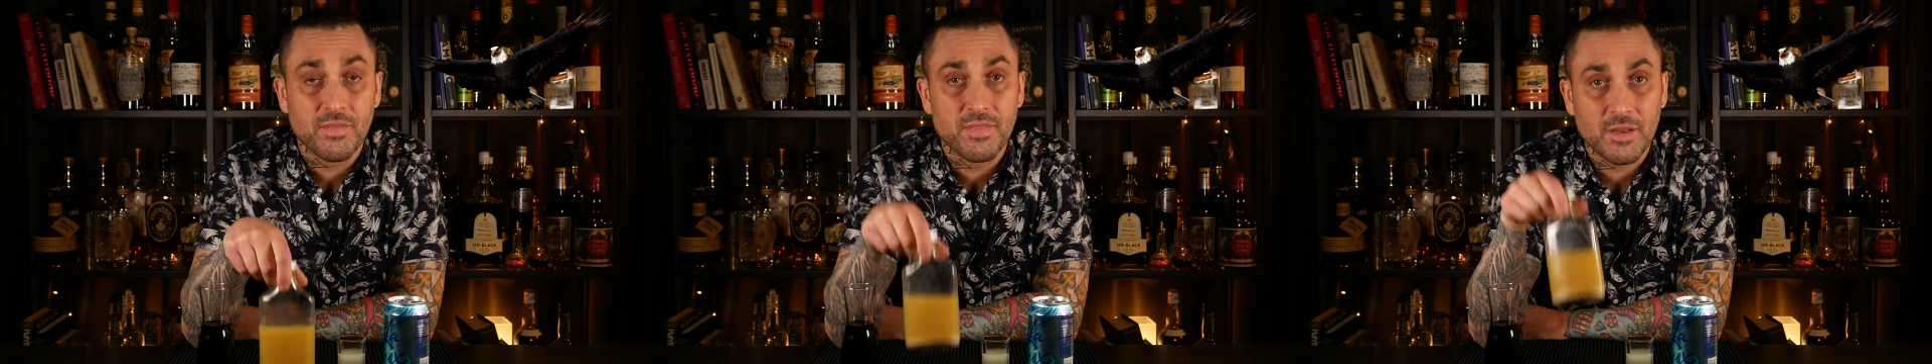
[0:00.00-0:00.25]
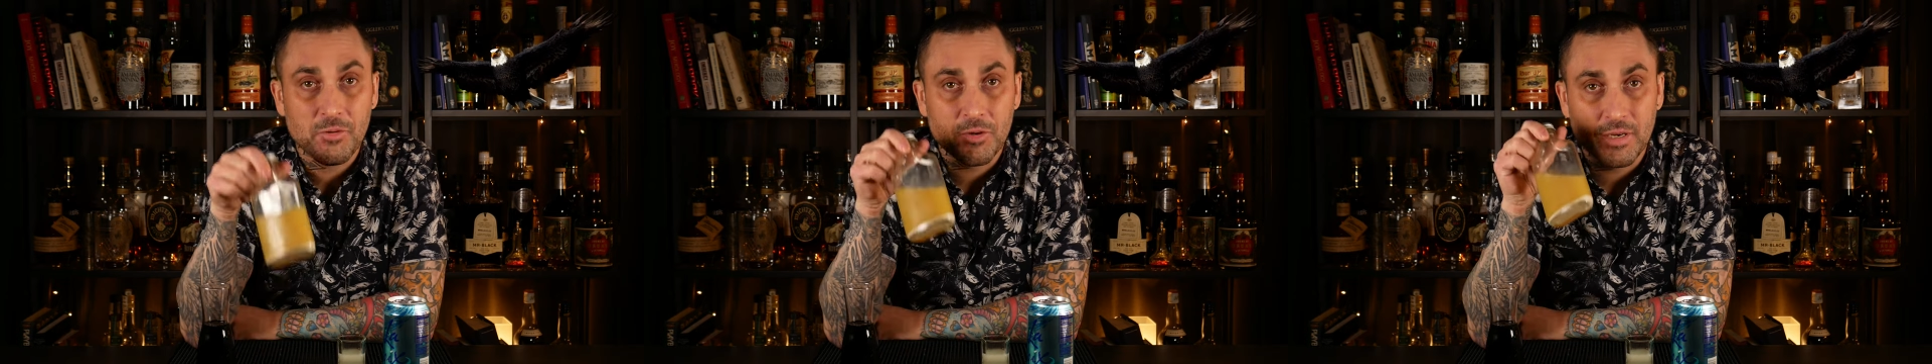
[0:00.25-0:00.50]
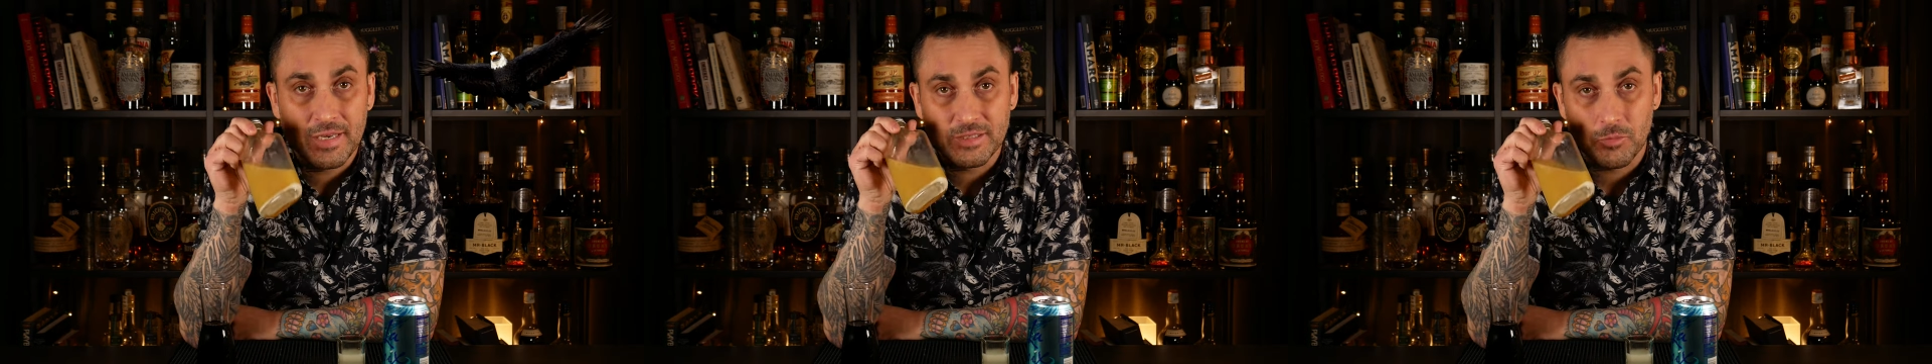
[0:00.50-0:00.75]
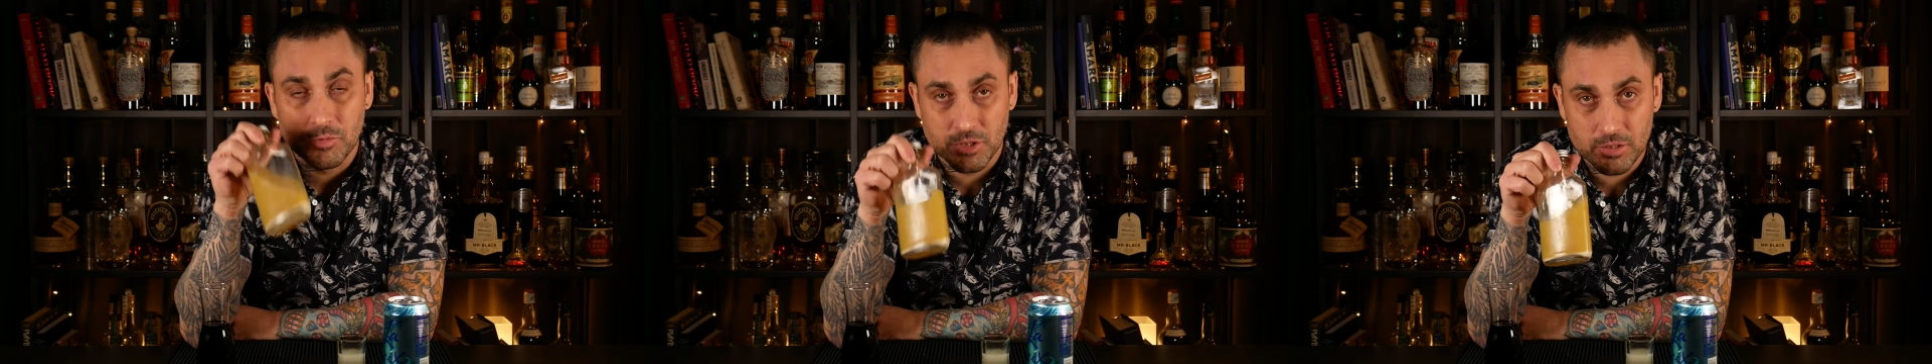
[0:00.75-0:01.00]
Then you're gonna need
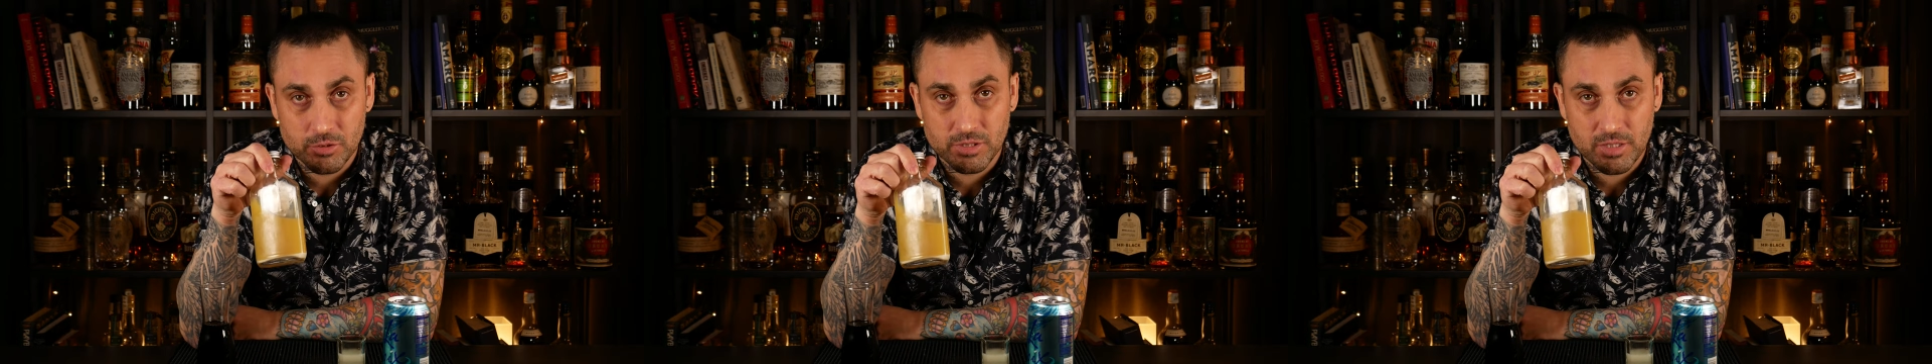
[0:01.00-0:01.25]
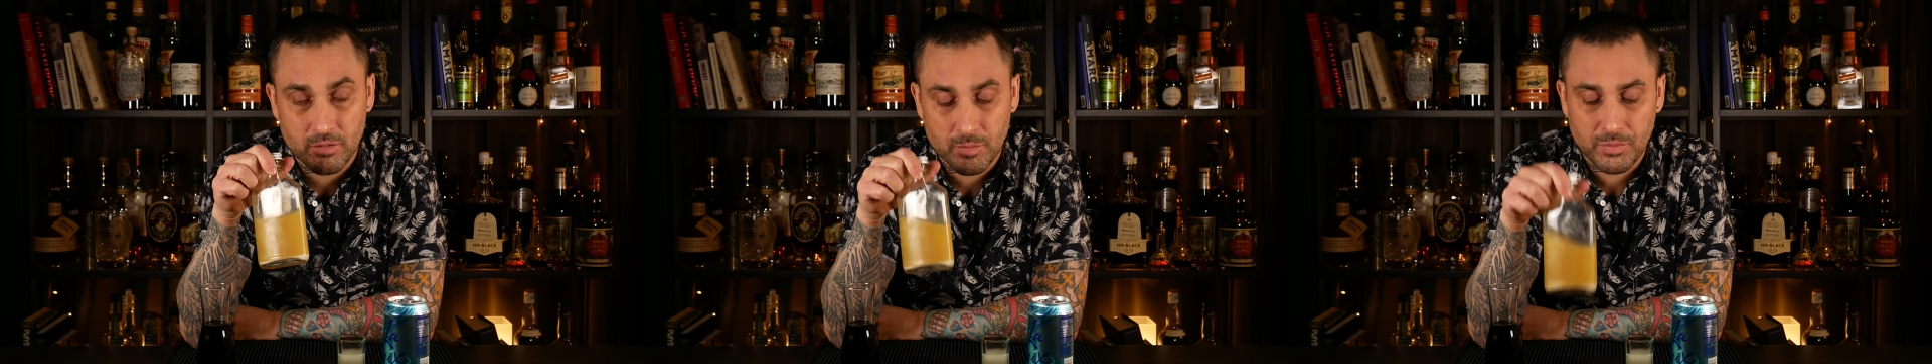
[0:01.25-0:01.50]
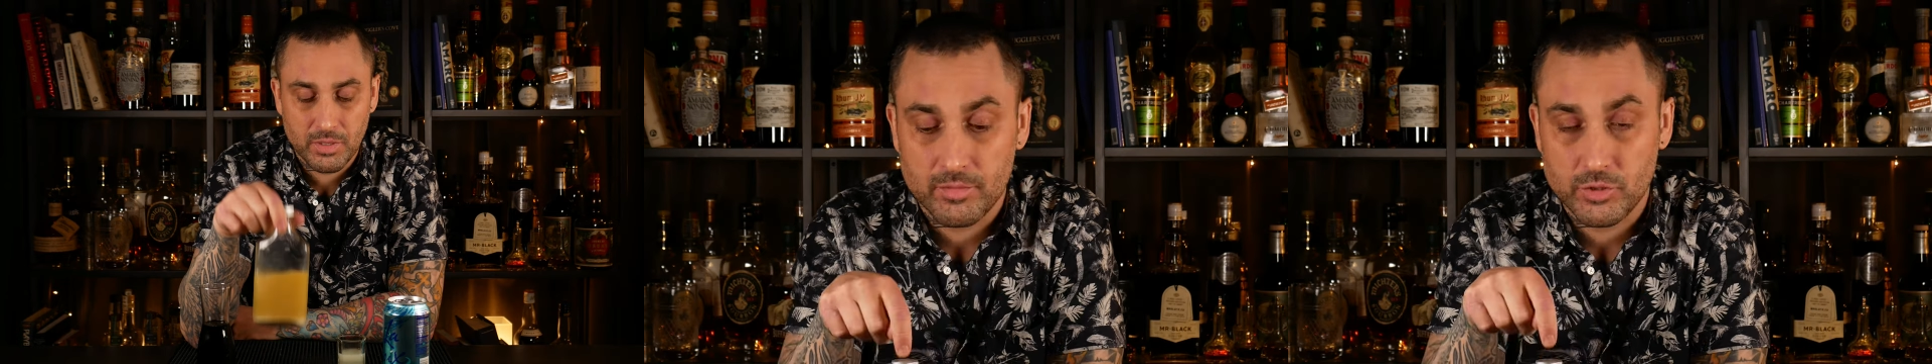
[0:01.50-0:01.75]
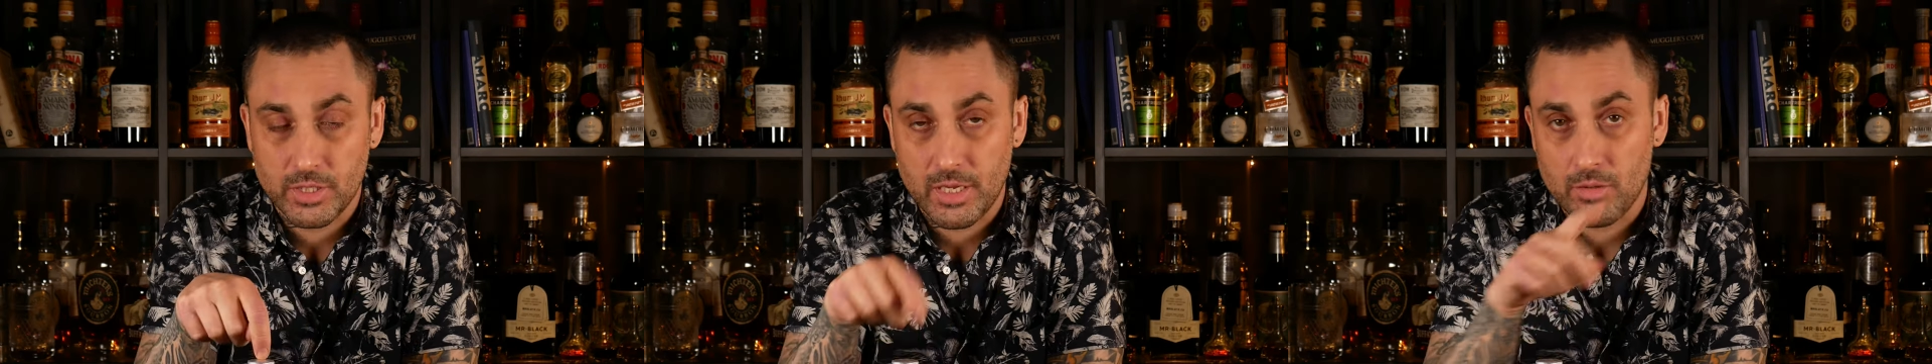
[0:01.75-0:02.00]
some ginger syrup.
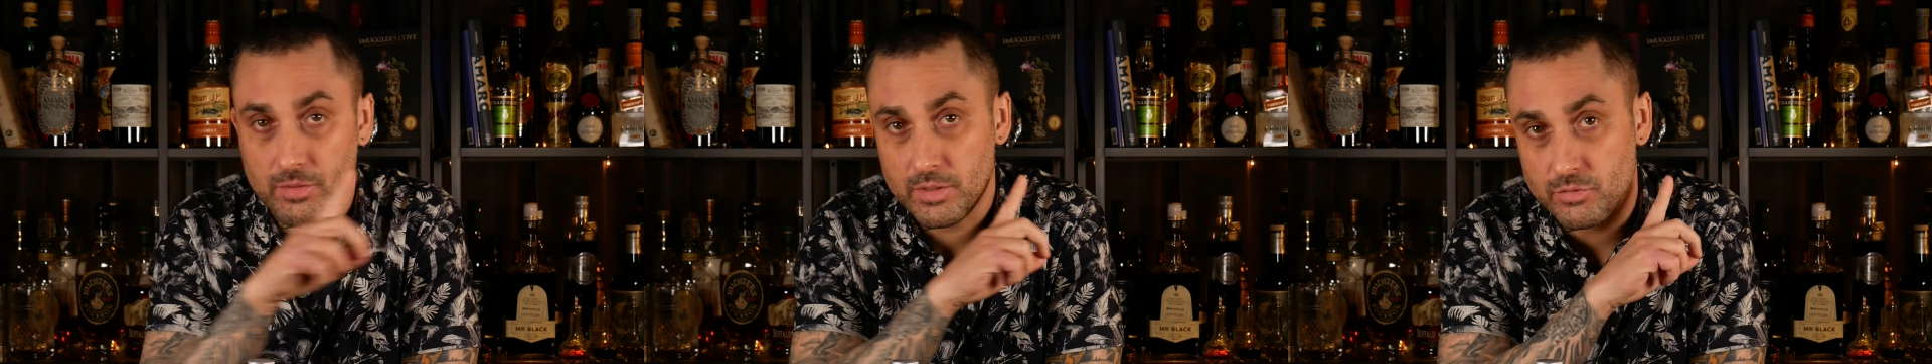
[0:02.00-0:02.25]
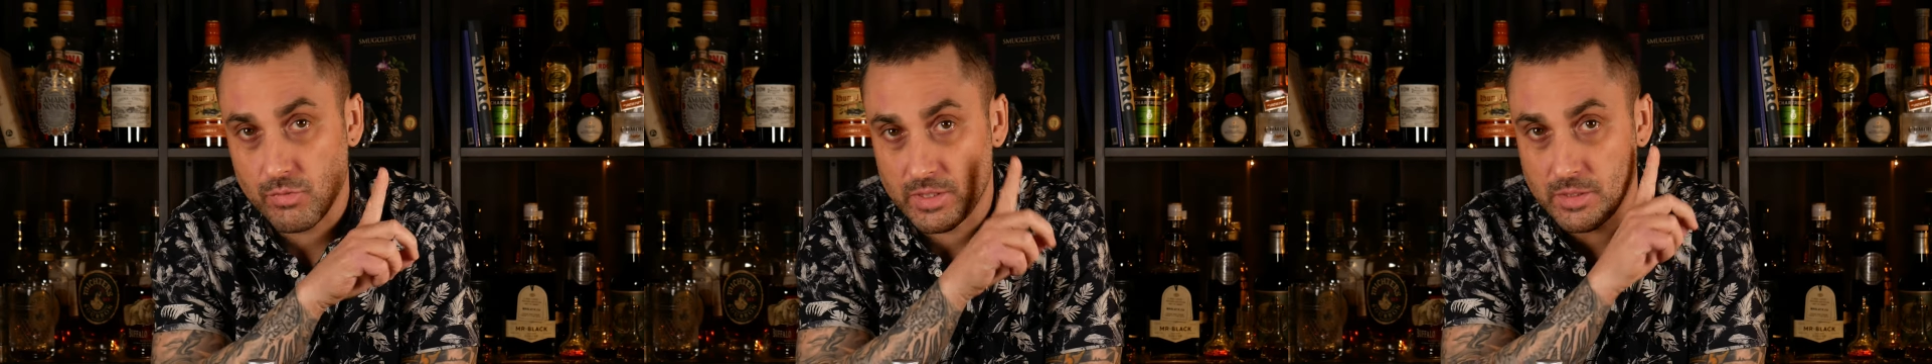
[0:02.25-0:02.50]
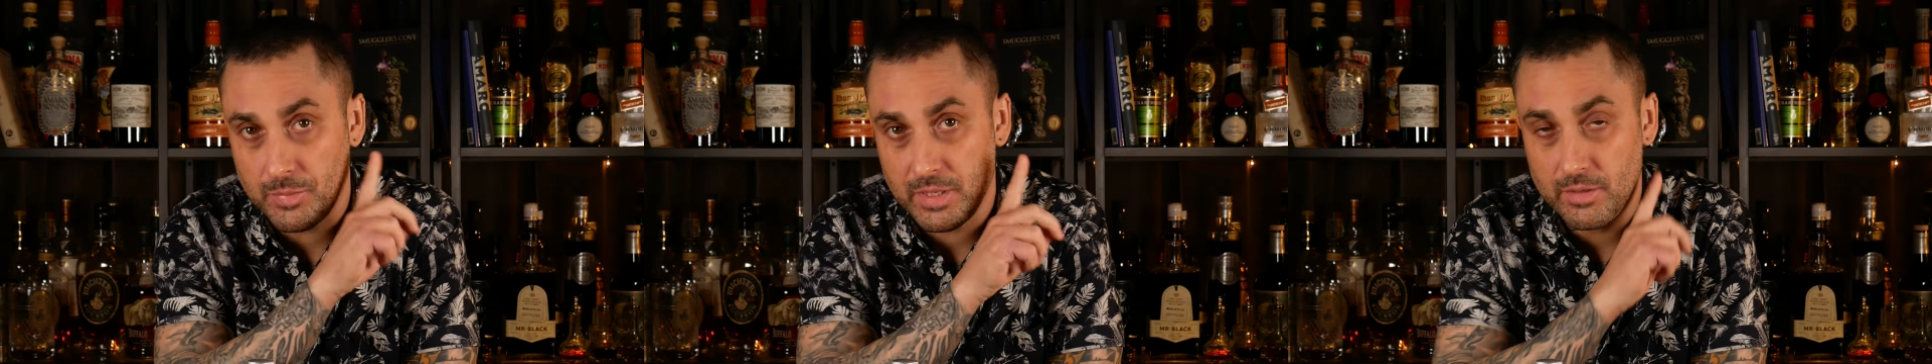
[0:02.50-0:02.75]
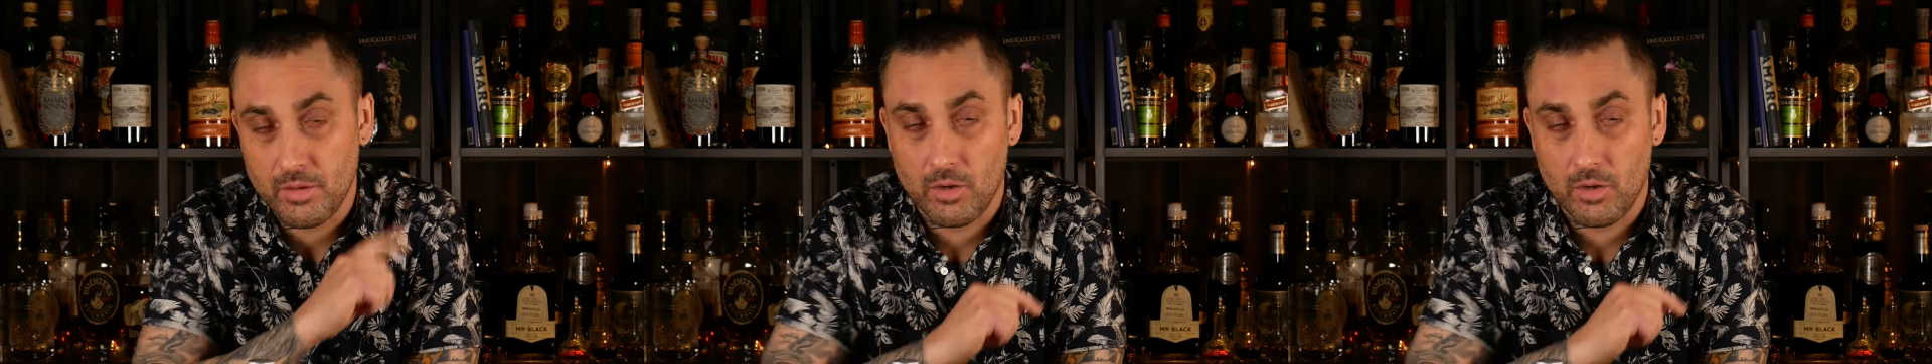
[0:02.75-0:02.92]
Check out this recipe